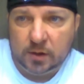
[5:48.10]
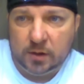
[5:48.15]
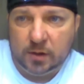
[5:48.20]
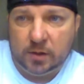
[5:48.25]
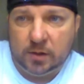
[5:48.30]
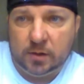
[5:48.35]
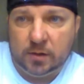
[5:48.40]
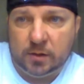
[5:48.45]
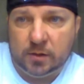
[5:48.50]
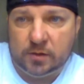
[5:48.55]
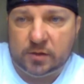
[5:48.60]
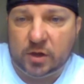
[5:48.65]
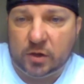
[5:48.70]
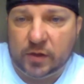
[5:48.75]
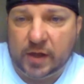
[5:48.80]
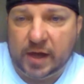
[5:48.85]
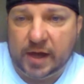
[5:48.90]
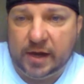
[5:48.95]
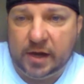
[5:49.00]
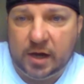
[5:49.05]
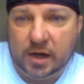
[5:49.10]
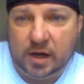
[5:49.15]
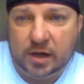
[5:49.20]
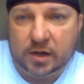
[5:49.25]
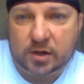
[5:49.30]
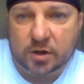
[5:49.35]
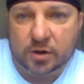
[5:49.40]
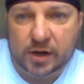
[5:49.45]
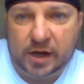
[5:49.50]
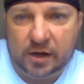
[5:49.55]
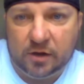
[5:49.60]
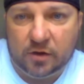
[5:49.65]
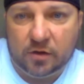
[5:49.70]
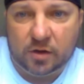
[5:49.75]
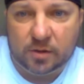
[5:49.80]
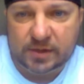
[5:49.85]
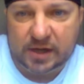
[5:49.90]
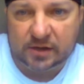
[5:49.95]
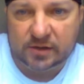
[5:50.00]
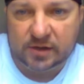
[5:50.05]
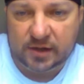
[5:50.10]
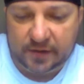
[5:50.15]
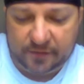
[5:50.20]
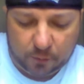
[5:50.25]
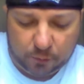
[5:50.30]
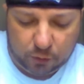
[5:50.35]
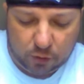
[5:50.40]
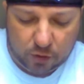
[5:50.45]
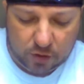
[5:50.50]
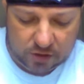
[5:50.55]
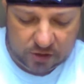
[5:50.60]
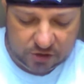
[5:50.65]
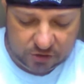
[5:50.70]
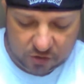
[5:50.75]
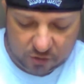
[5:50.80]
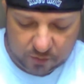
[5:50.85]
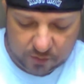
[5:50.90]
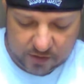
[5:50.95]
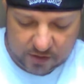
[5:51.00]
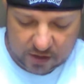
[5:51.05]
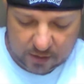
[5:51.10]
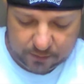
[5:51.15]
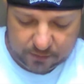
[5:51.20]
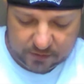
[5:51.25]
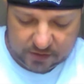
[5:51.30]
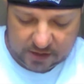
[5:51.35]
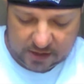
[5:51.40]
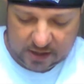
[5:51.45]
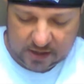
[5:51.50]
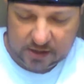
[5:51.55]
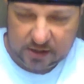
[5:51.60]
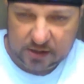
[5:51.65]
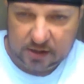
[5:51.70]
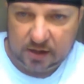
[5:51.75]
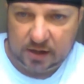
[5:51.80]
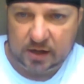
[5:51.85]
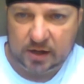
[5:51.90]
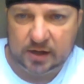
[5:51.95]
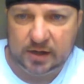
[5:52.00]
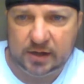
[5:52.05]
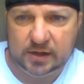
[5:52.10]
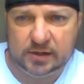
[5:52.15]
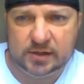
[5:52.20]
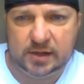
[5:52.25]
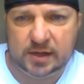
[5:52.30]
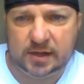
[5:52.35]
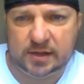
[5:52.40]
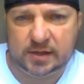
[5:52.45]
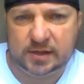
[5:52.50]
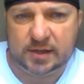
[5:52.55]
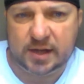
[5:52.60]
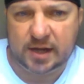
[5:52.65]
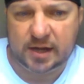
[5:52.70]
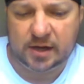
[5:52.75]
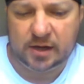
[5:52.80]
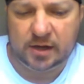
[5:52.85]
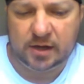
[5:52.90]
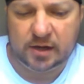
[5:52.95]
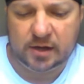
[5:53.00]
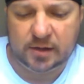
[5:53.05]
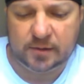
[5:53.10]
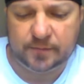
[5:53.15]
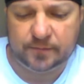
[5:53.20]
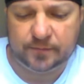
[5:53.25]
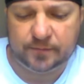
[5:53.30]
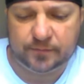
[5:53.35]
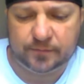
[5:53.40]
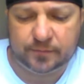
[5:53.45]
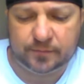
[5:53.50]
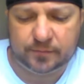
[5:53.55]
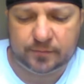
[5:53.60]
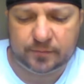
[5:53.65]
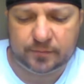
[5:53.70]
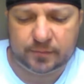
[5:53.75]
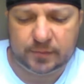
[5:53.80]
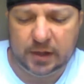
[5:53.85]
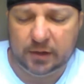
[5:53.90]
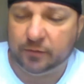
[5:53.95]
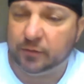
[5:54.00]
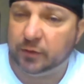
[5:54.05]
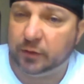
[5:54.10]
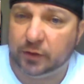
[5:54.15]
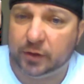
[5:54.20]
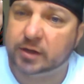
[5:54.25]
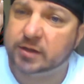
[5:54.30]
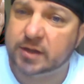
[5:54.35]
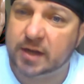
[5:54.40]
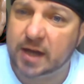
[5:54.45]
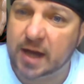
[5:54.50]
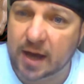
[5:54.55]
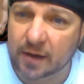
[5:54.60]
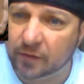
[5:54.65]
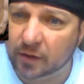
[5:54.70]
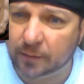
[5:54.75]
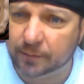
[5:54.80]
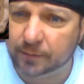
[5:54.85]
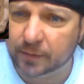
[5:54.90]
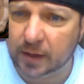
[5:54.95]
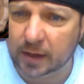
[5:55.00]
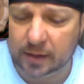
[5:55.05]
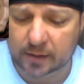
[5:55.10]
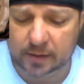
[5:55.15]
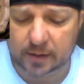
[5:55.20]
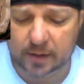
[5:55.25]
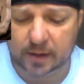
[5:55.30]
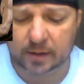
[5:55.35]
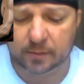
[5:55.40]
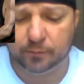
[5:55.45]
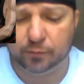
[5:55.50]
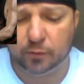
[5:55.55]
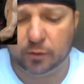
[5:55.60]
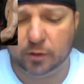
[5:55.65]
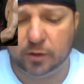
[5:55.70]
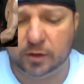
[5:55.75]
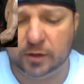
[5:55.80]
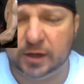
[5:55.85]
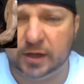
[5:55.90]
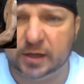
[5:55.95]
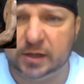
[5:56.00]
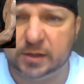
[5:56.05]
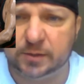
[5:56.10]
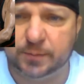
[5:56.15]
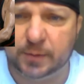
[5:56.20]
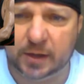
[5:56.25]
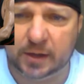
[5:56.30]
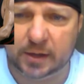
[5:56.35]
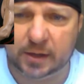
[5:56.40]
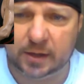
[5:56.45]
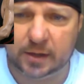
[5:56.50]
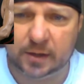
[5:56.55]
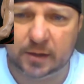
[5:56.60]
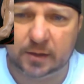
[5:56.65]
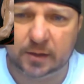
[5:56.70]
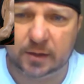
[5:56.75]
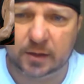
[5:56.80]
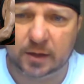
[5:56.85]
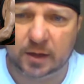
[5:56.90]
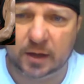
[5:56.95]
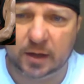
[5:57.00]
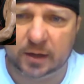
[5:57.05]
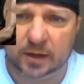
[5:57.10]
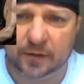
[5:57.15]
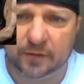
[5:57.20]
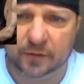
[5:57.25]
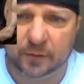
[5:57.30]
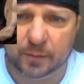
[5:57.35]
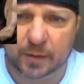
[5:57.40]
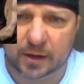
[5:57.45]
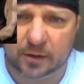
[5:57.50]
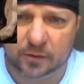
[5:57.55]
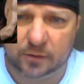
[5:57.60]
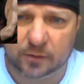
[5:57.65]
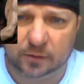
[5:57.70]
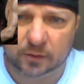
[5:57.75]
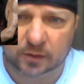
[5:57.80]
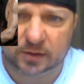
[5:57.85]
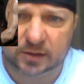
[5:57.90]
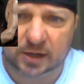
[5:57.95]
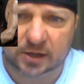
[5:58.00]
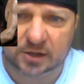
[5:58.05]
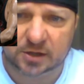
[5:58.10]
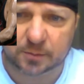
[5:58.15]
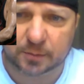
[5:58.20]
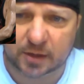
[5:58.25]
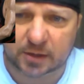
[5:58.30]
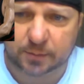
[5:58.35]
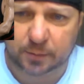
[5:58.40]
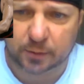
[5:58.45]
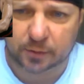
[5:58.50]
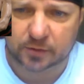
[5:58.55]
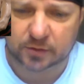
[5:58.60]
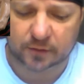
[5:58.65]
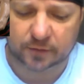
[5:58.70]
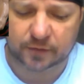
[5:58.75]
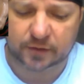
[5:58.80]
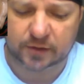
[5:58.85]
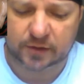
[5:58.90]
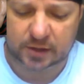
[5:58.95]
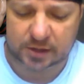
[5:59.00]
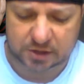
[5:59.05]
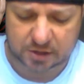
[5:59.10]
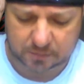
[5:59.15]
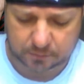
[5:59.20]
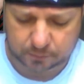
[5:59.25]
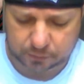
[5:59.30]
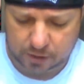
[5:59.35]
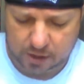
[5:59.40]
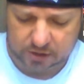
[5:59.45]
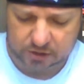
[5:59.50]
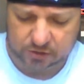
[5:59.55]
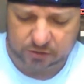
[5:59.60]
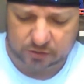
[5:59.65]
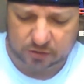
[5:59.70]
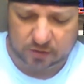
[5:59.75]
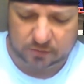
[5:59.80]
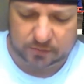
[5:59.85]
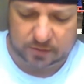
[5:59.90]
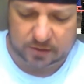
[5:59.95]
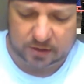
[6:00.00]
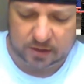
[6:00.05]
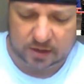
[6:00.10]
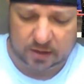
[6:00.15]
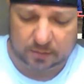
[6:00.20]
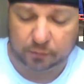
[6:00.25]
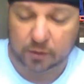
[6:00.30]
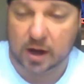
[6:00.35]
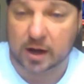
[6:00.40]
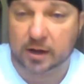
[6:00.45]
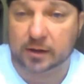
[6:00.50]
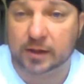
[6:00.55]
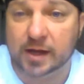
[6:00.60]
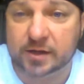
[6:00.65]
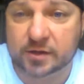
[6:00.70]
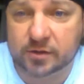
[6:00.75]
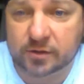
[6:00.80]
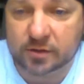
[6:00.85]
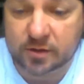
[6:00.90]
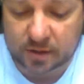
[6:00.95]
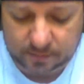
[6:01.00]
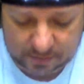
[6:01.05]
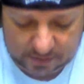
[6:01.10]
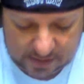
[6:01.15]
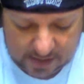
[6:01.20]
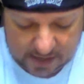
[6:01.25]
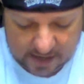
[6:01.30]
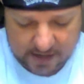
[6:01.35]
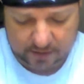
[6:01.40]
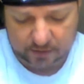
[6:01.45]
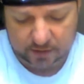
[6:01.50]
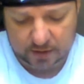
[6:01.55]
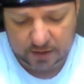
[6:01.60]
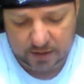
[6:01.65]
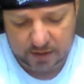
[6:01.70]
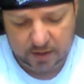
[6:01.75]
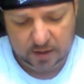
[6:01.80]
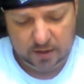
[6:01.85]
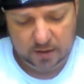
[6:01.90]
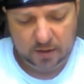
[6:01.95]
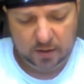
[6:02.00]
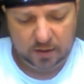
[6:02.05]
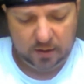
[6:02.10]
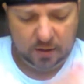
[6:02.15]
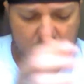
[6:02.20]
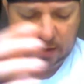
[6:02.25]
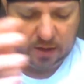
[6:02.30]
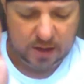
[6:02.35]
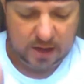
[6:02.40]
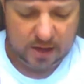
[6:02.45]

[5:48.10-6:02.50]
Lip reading: So then Kurt Angle comes out to give a Braun Strowman update. He says that he really doesn't have an update, and Braun is being given medical attention by his personal physician. Brock Lesnar comes out, and